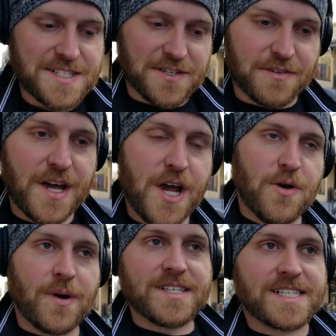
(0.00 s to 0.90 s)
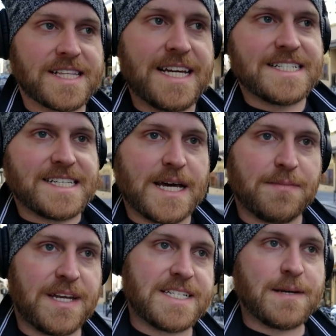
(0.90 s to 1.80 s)
Lots of runs to the
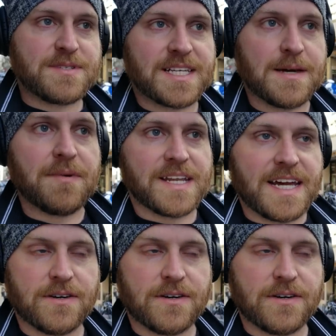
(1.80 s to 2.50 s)
ATM and attempts to get money